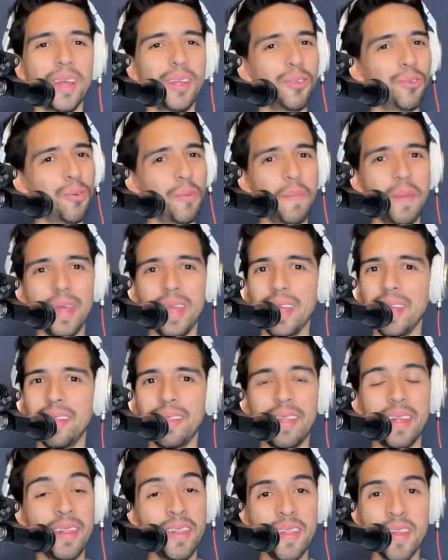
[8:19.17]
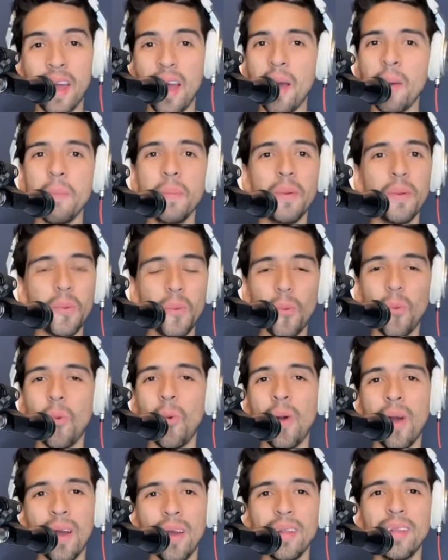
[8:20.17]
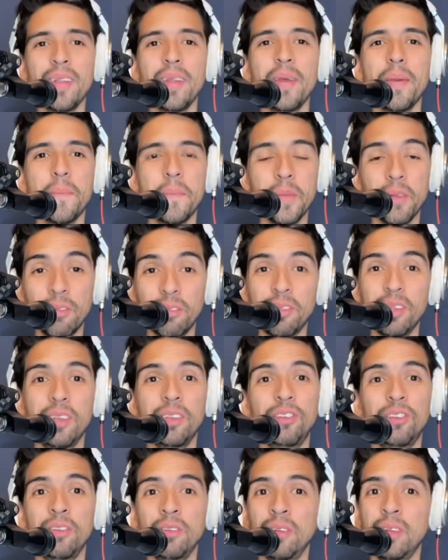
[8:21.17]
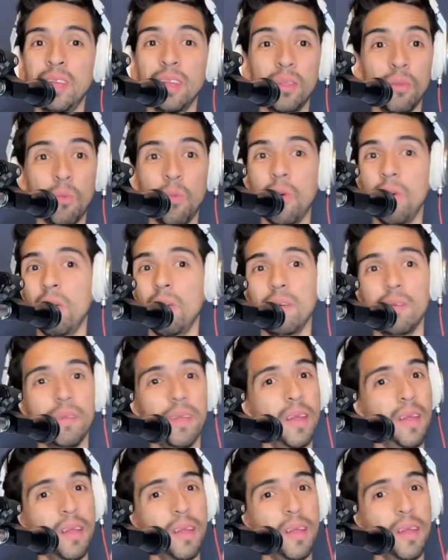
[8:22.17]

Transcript: to be the number one musician in the world.